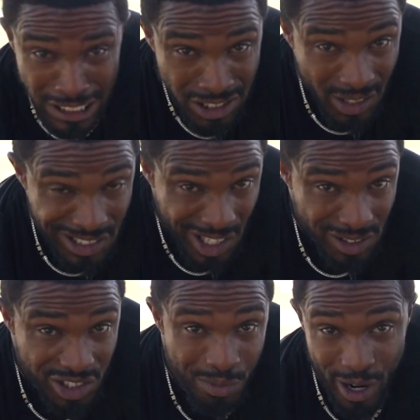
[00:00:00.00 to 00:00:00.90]
So as long
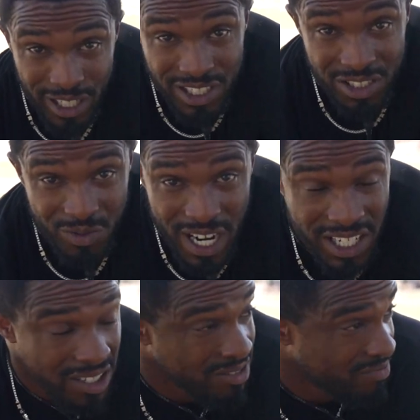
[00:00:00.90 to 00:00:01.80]
as DeMarcus is
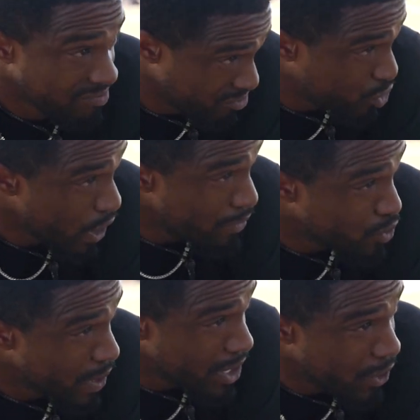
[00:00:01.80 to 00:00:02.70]
ready, Trevor's
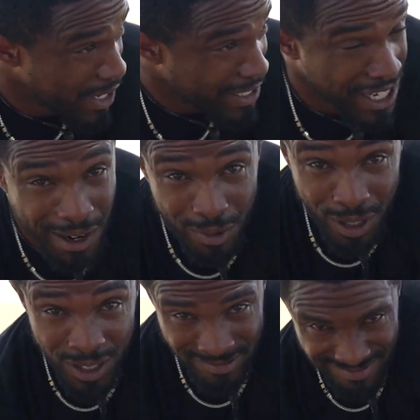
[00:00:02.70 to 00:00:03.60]
ready on that camera,
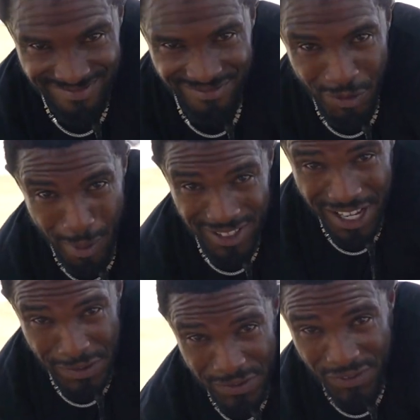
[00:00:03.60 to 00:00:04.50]
about to
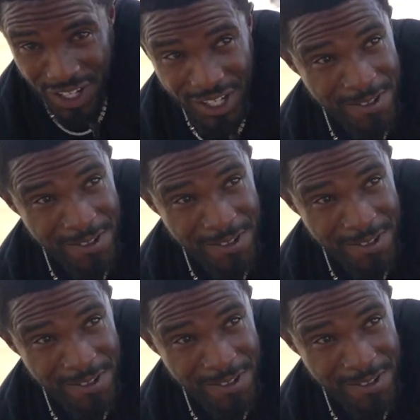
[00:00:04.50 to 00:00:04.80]
have some fun.